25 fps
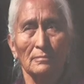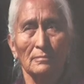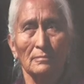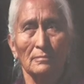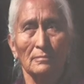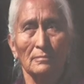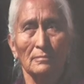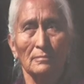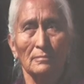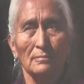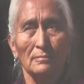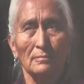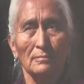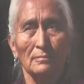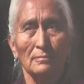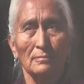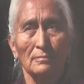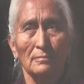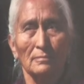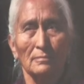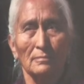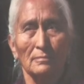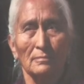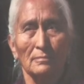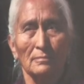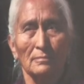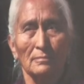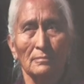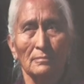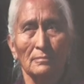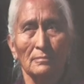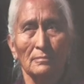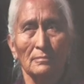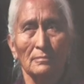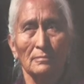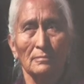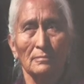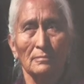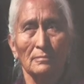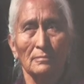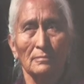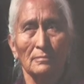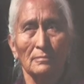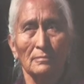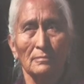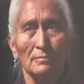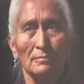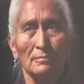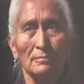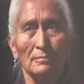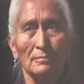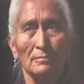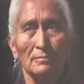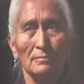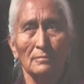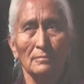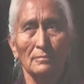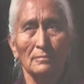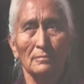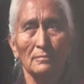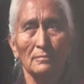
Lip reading: This person isn't speaking.